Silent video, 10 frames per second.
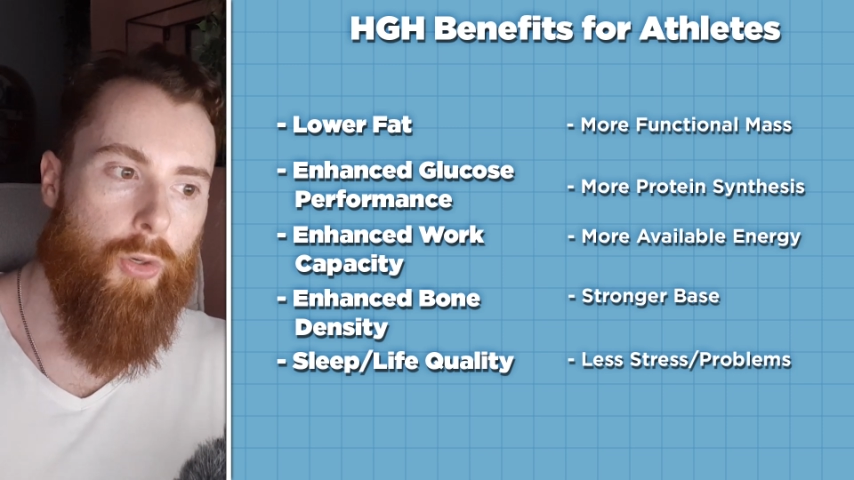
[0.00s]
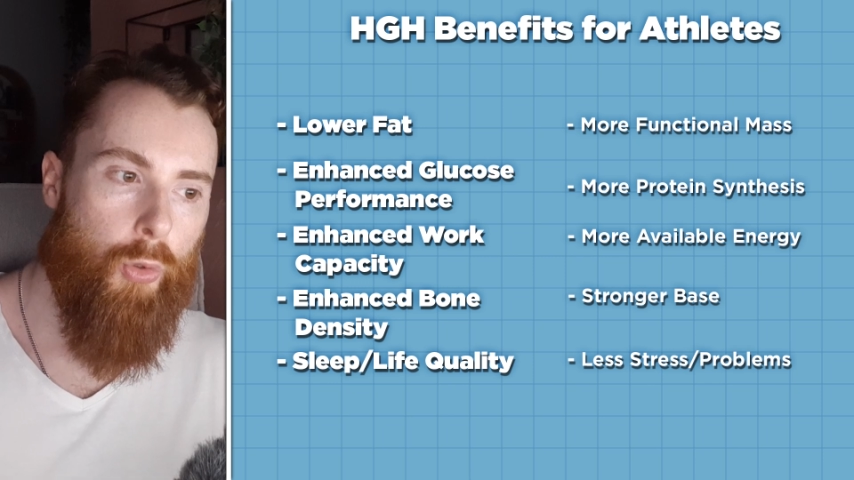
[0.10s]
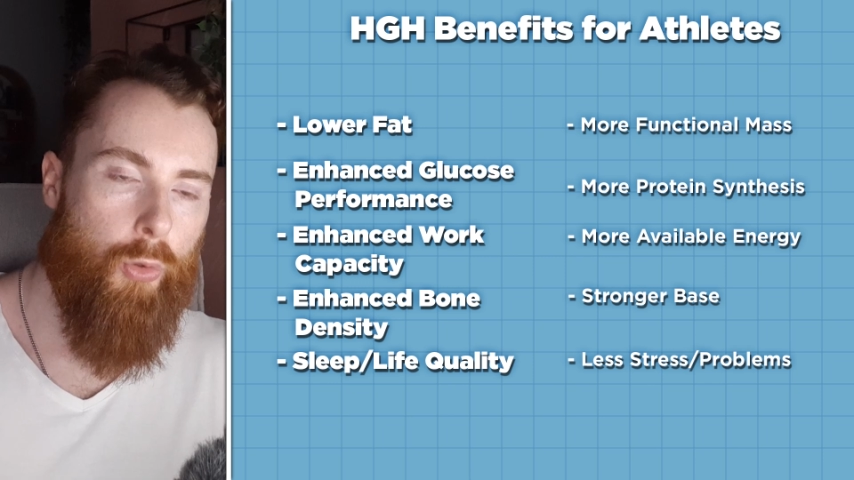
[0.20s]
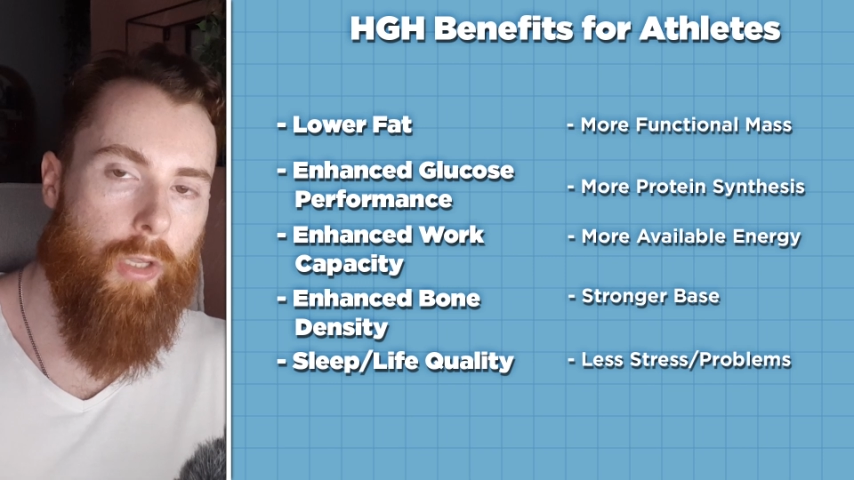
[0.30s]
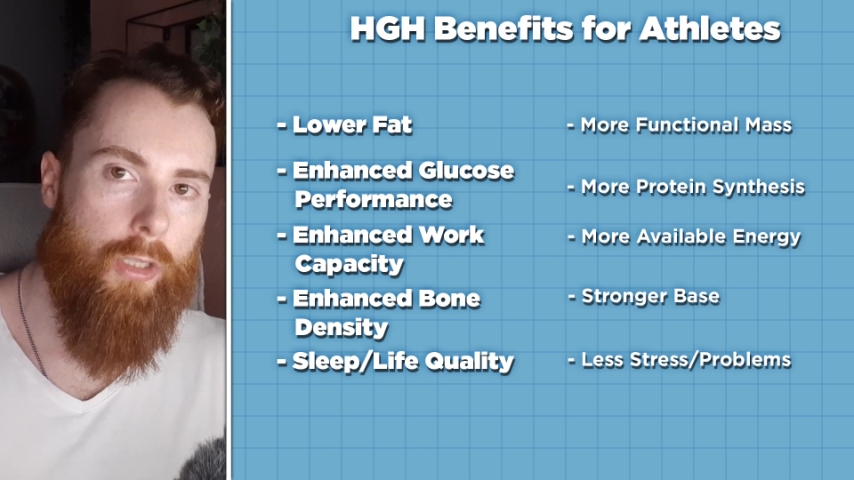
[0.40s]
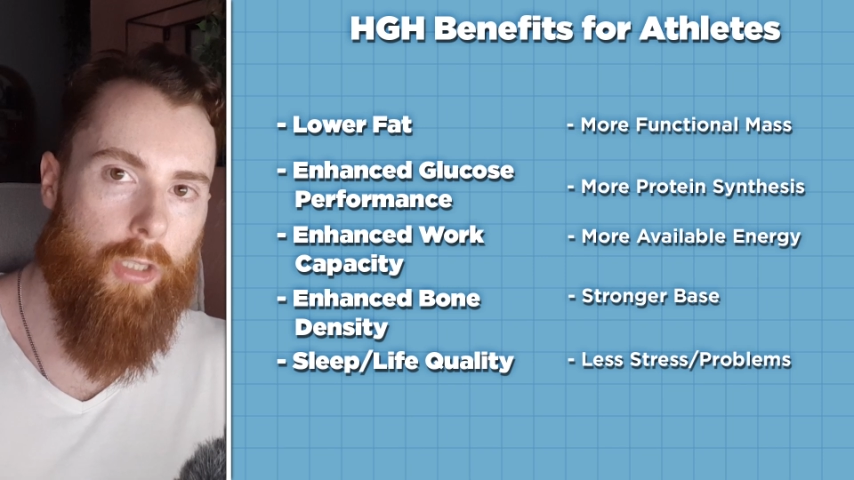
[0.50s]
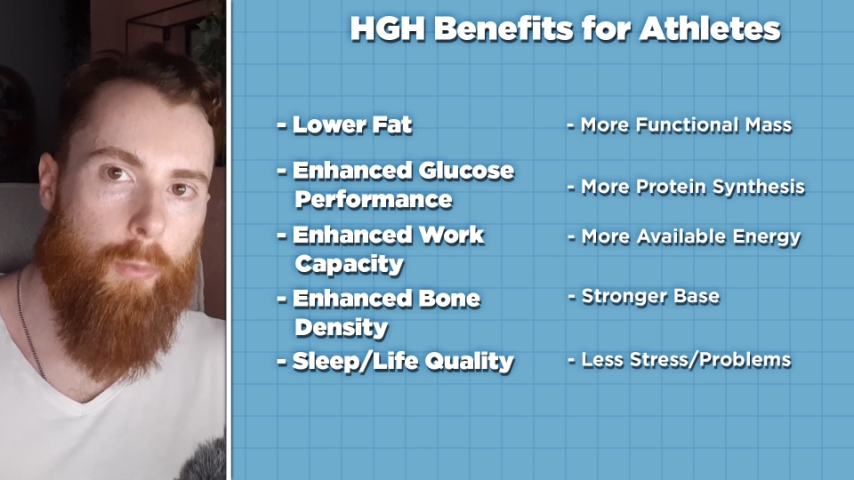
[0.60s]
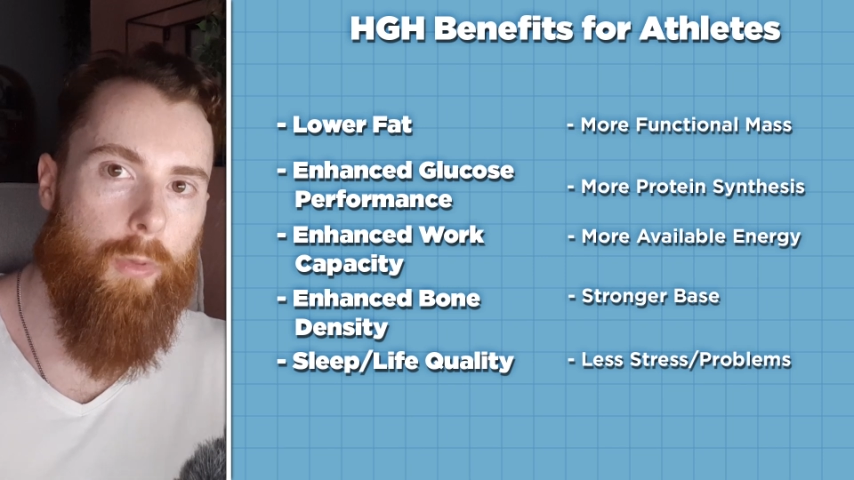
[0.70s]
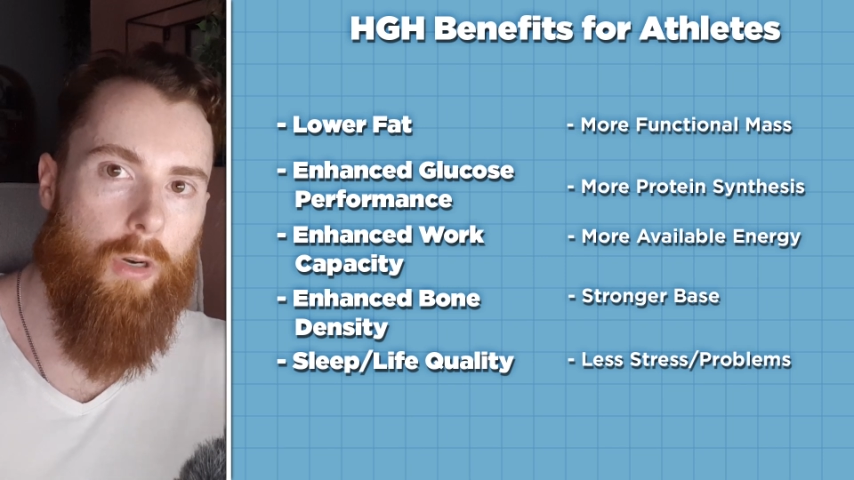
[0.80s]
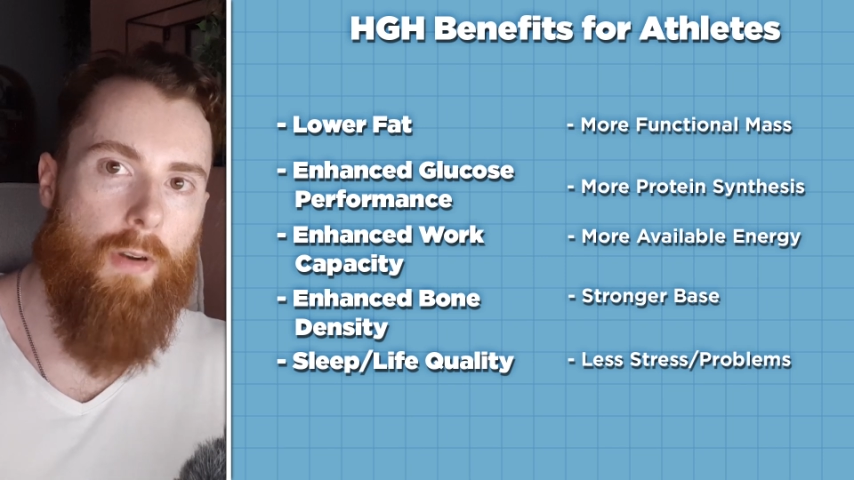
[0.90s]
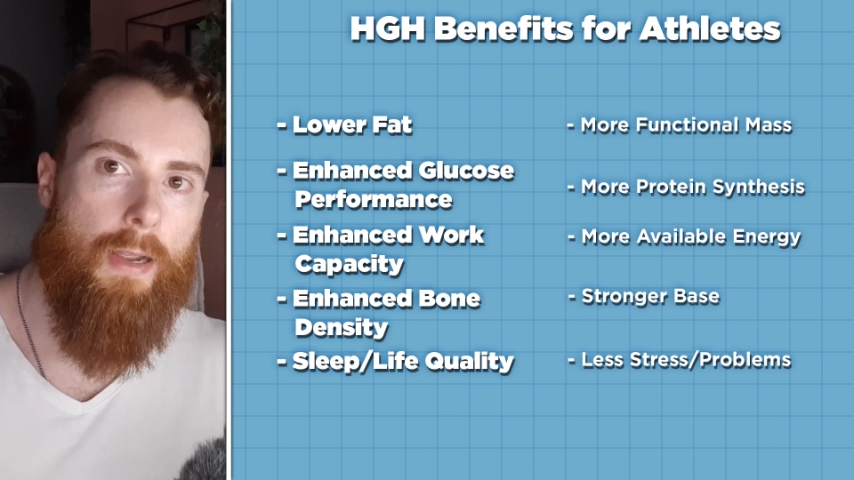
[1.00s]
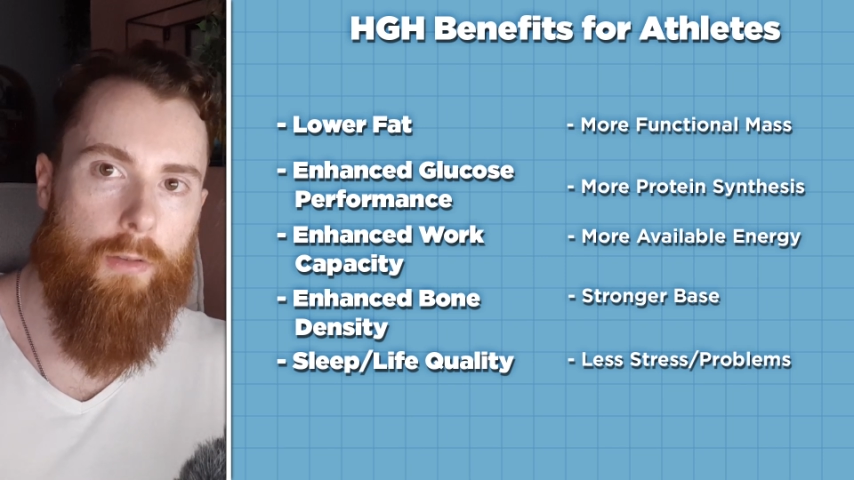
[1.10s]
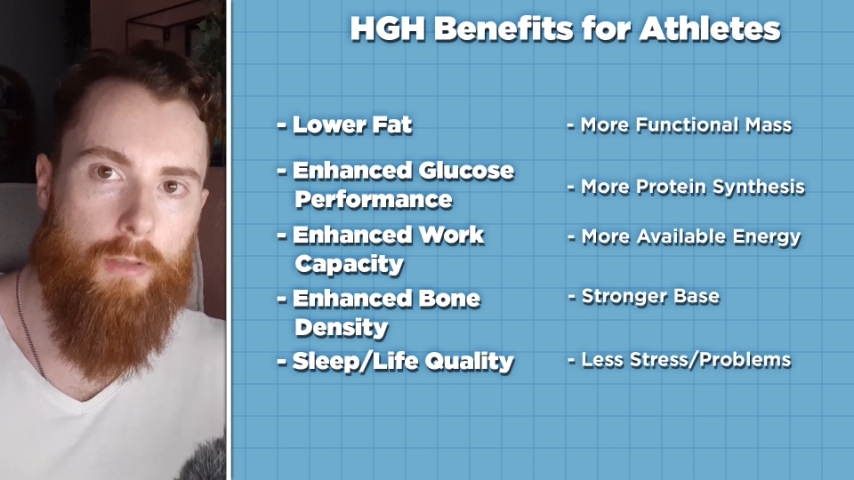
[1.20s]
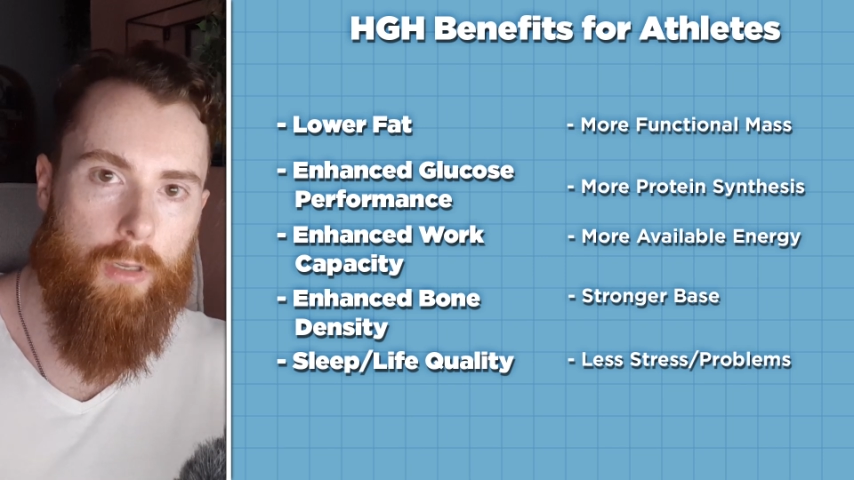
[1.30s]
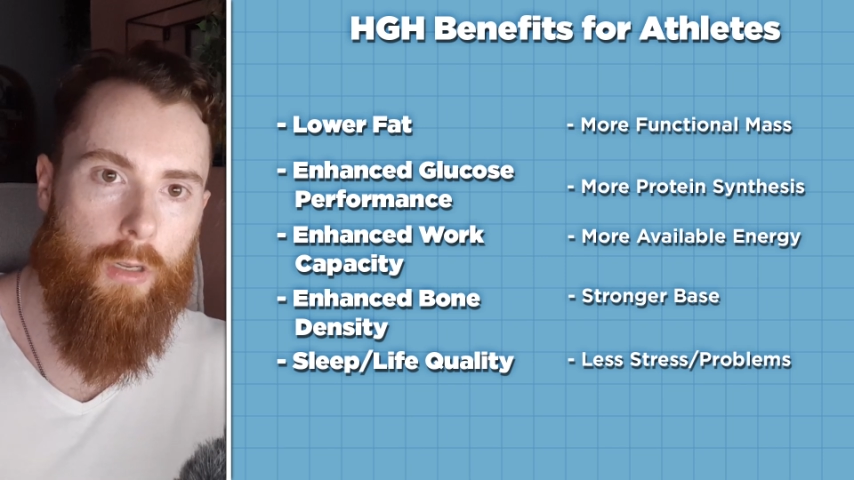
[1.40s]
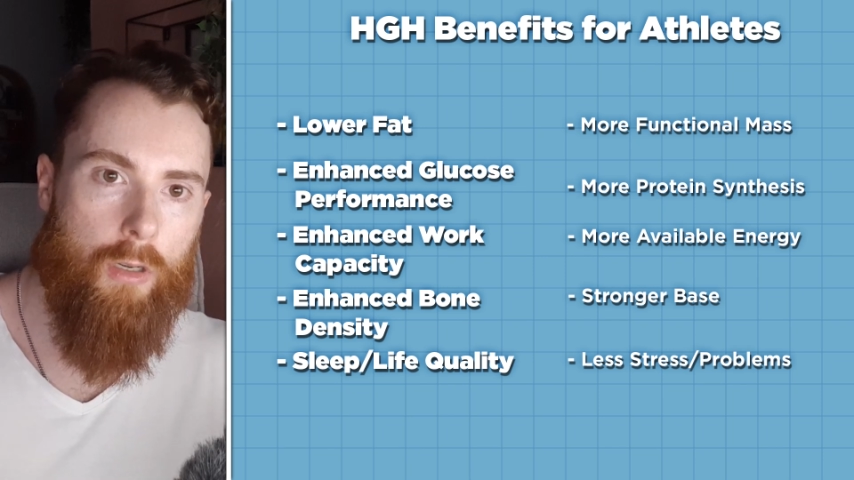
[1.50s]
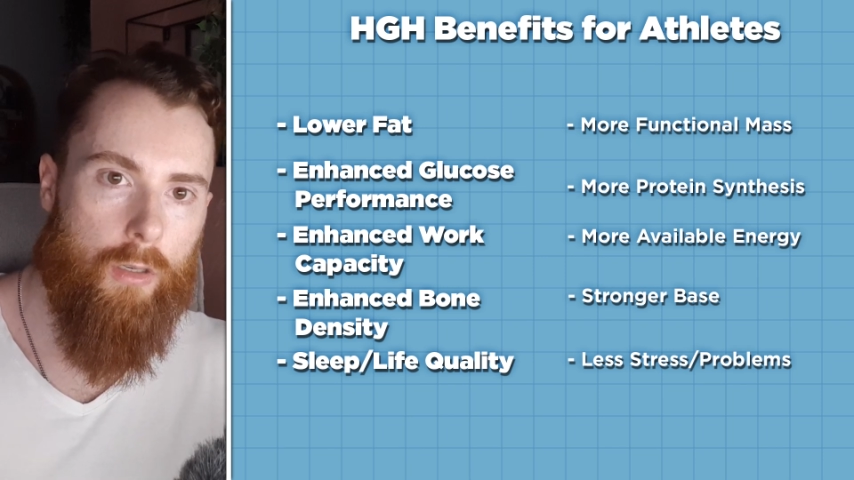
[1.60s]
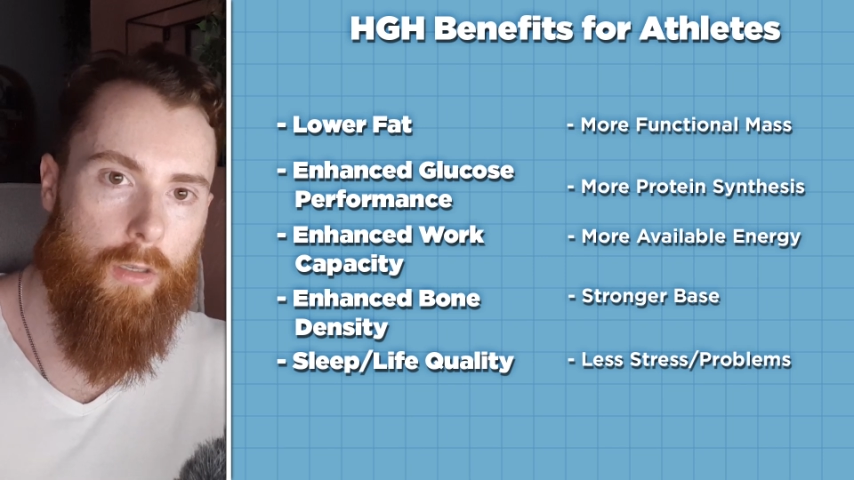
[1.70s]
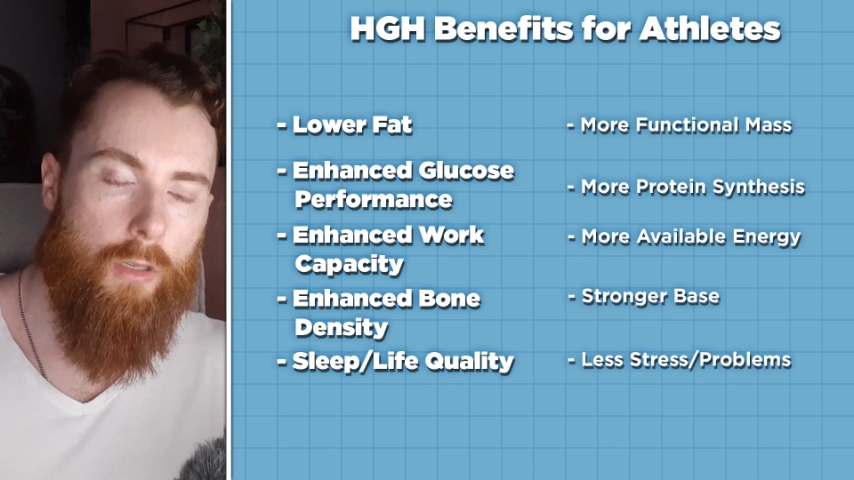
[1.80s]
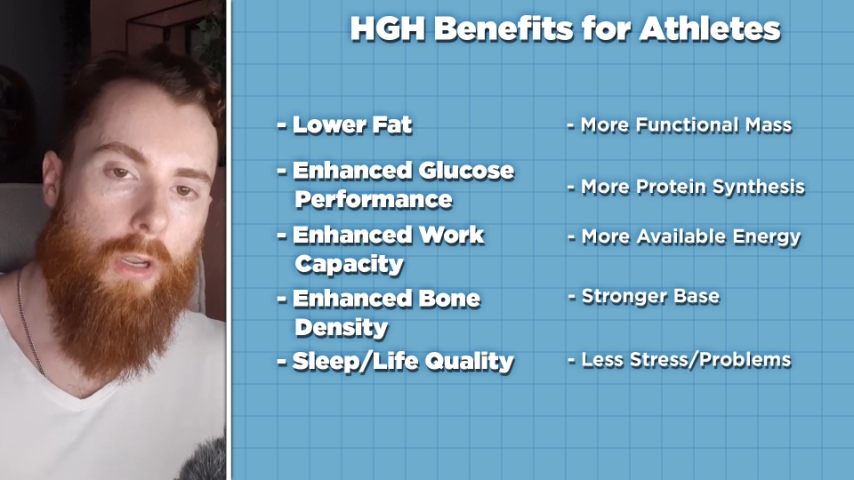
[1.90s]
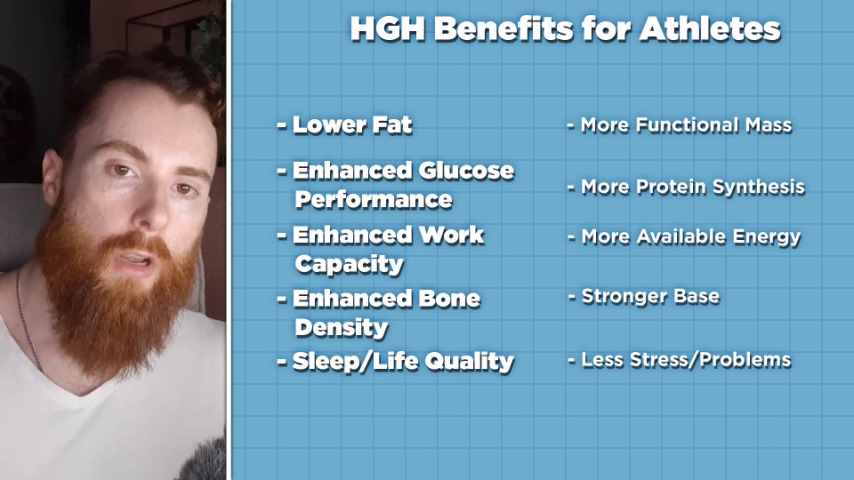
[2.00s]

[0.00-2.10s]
do their job around the clock,